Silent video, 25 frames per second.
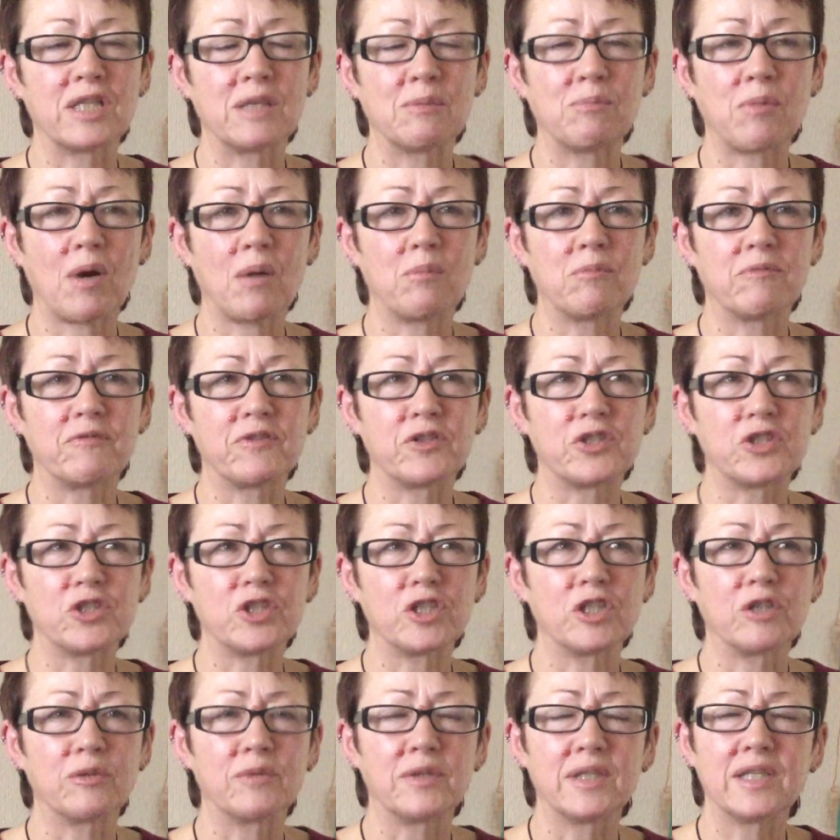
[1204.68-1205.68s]
in the bottom of a
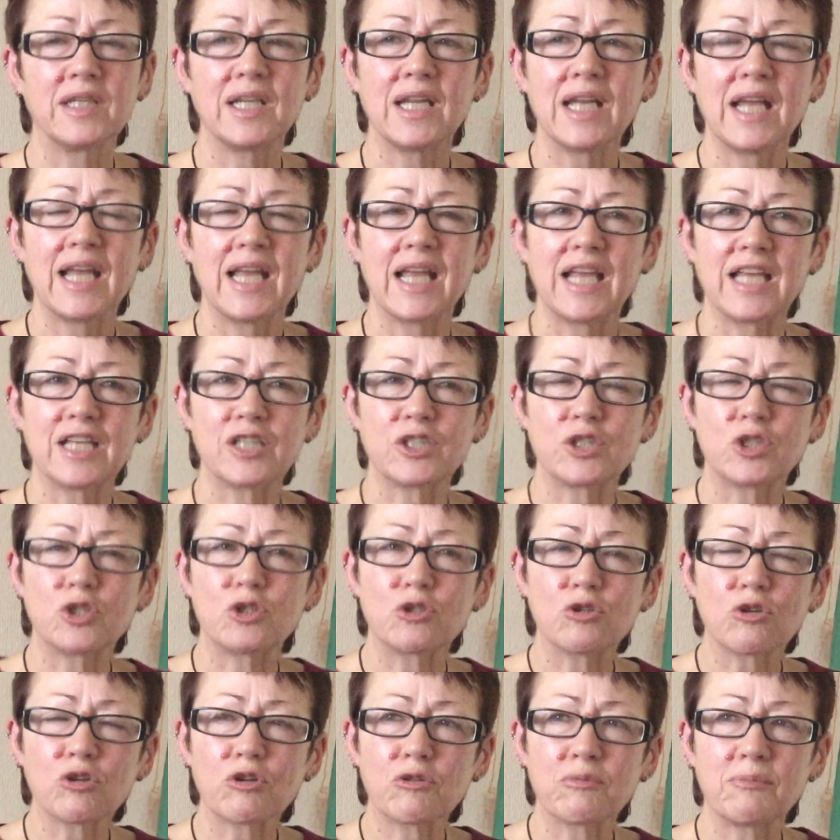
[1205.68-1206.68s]
shoe. And it
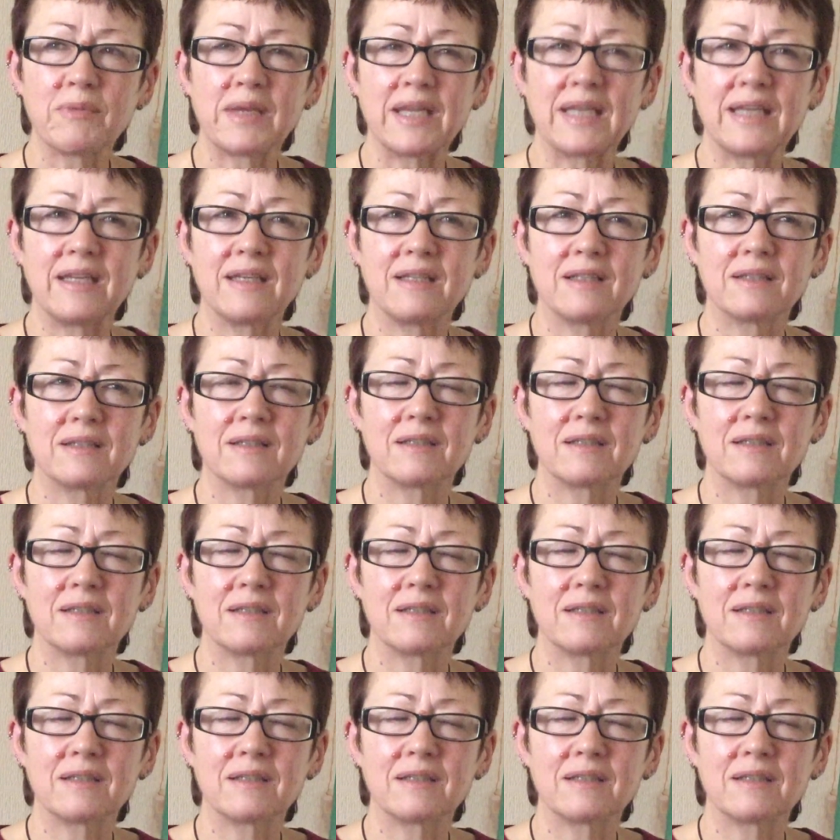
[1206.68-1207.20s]
struck me,